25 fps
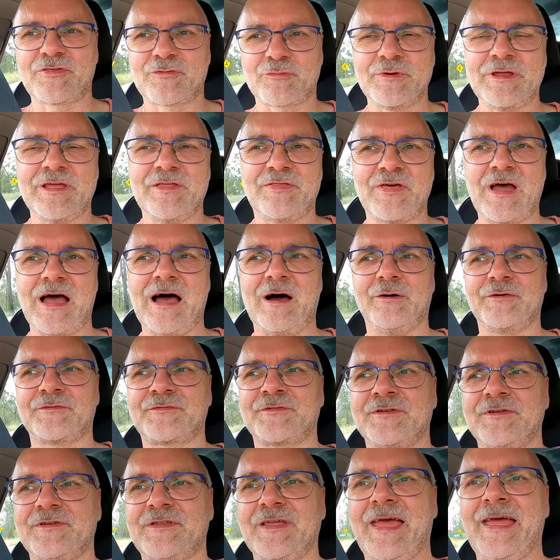
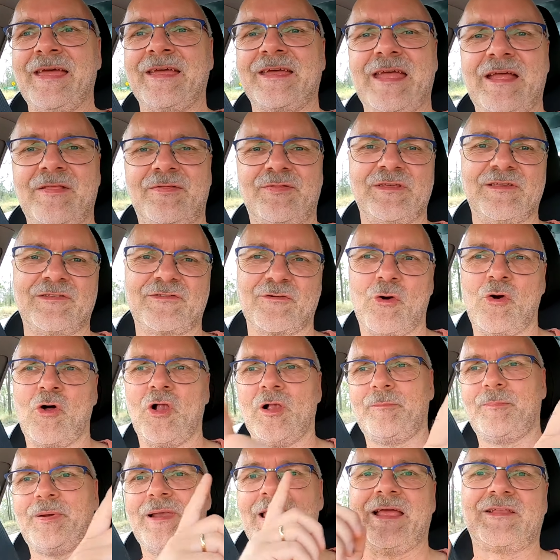3,000 and get this
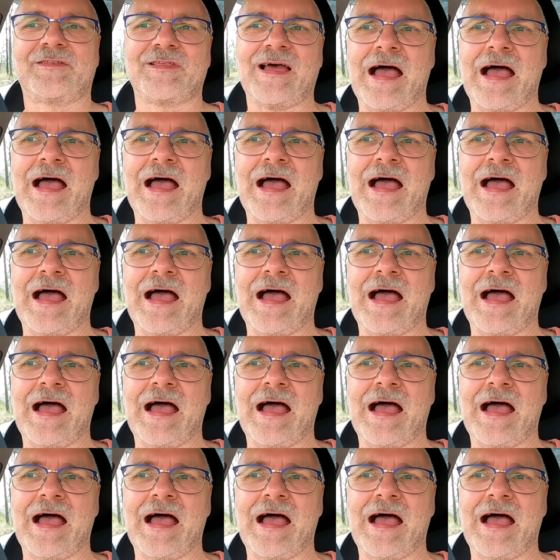all blacked